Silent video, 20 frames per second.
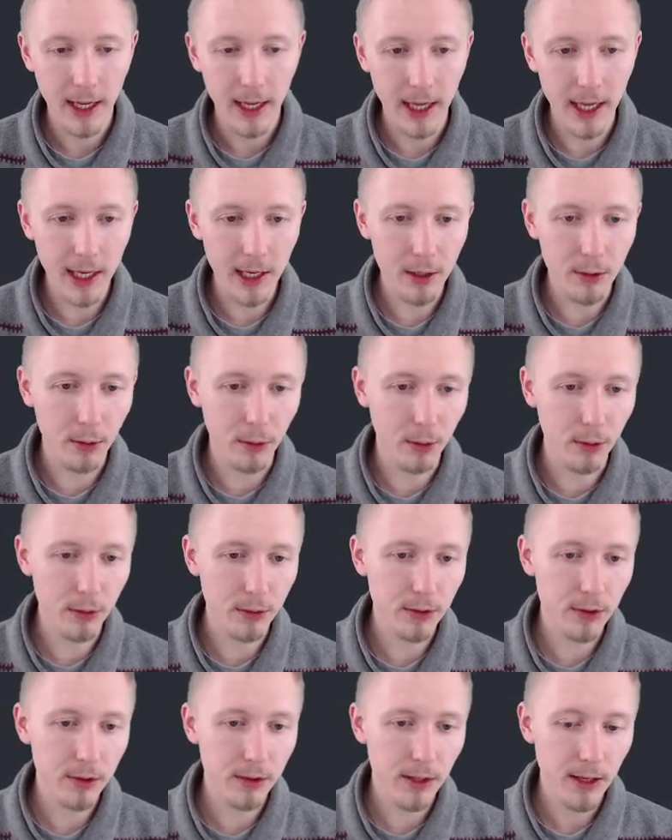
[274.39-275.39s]

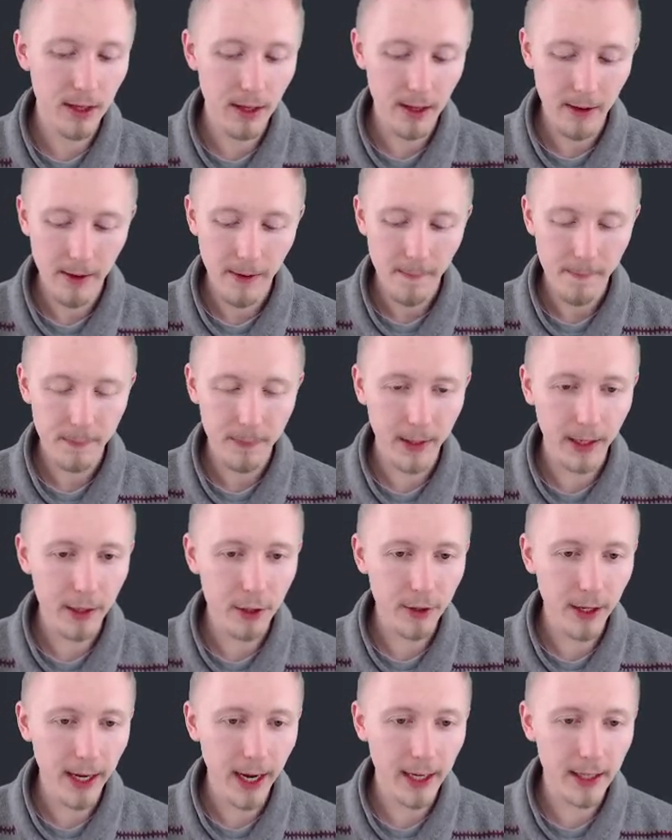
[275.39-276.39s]
equals, then
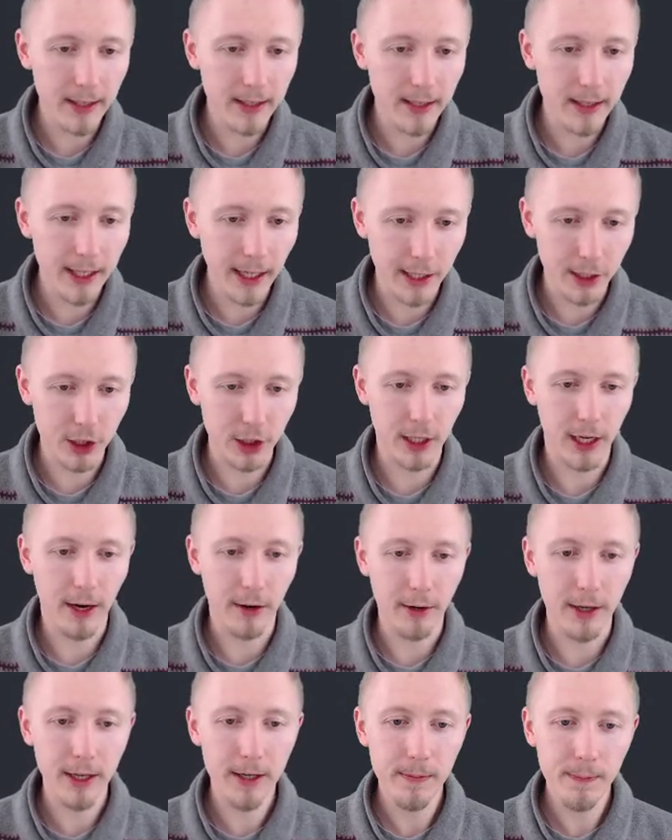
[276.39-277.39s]
create a
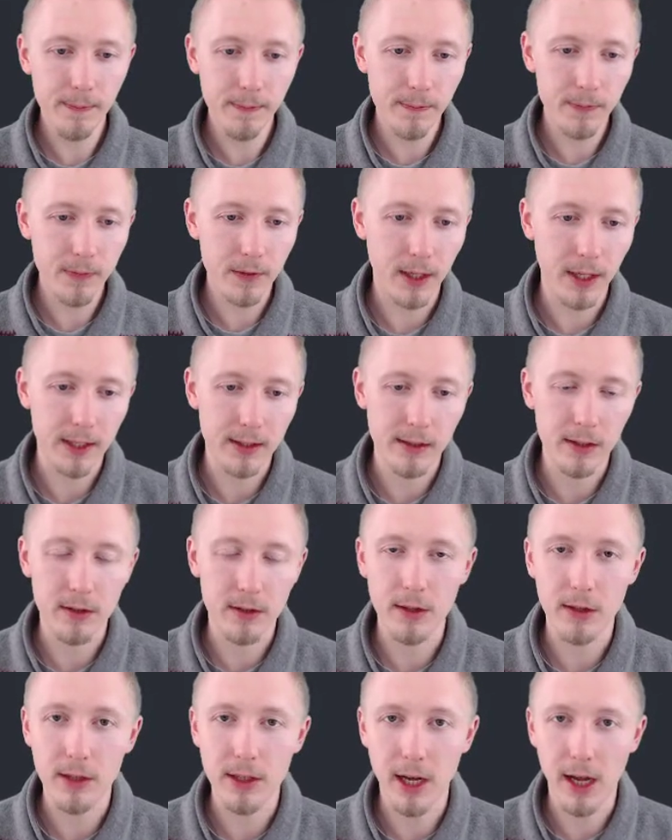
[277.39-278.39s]
dictionary. So that's the
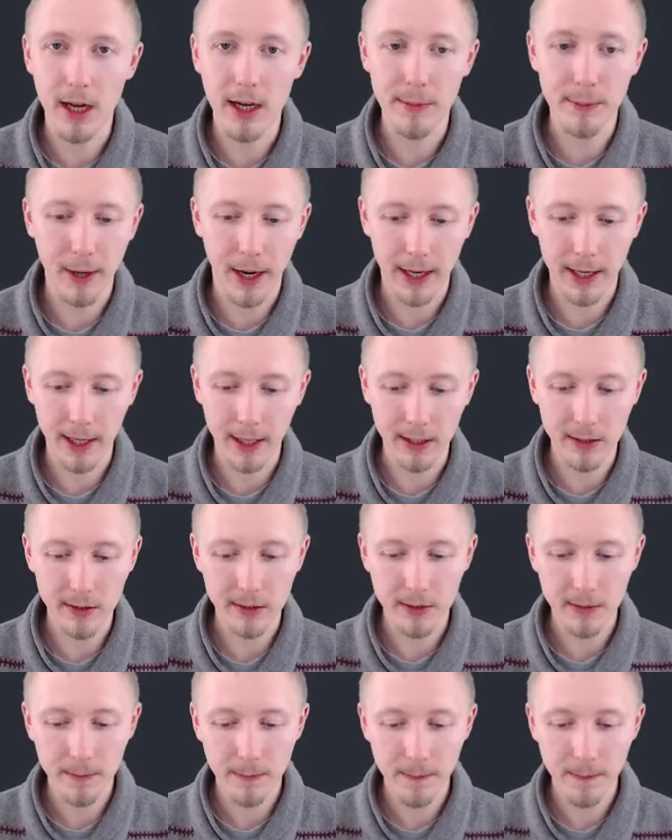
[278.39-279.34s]
two curly brackets.